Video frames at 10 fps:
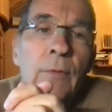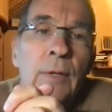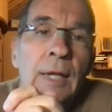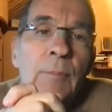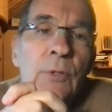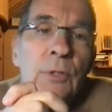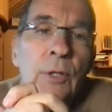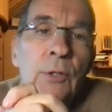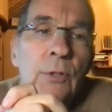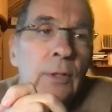The name is
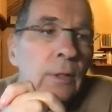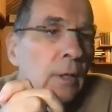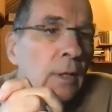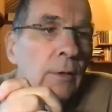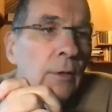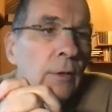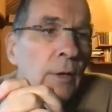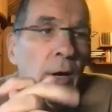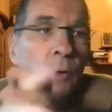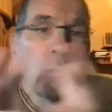such that
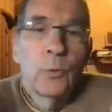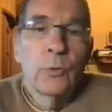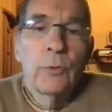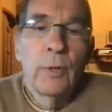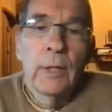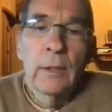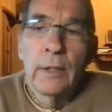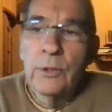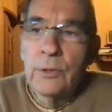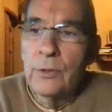there are no rules and
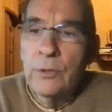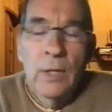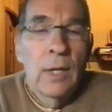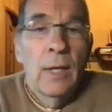regulations,